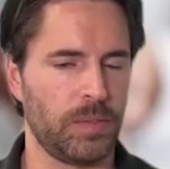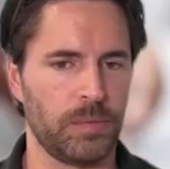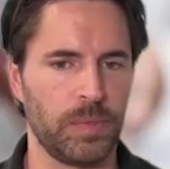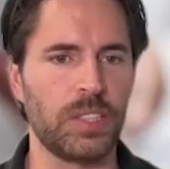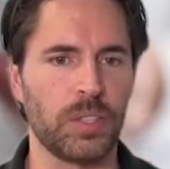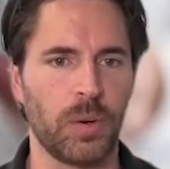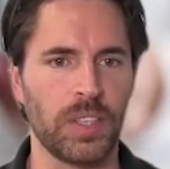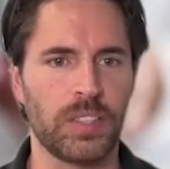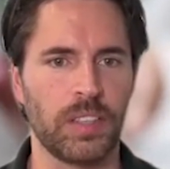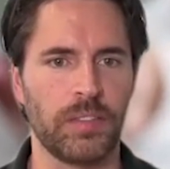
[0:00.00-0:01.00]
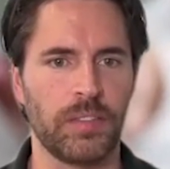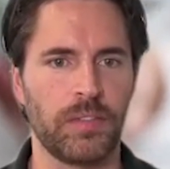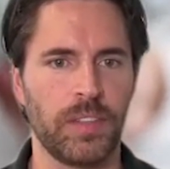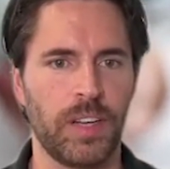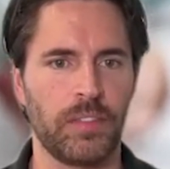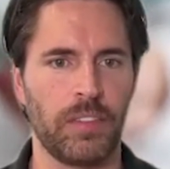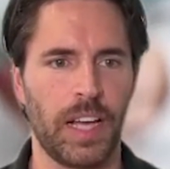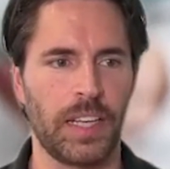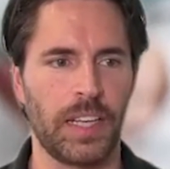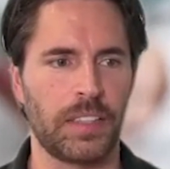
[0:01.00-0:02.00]
resource of
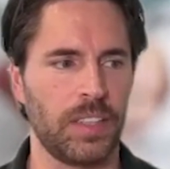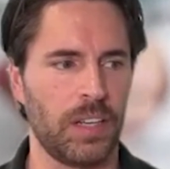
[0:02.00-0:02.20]
like,